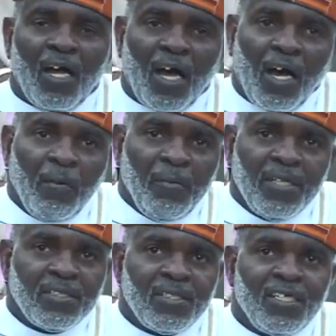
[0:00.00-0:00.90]
Our
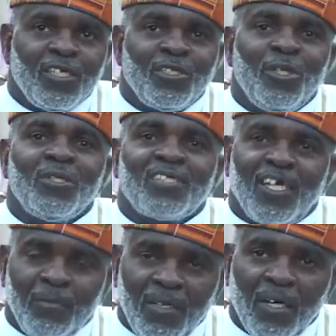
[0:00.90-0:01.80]
message is there's no
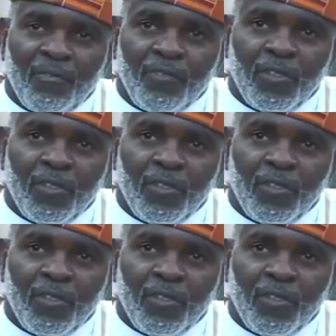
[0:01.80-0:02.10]
time left.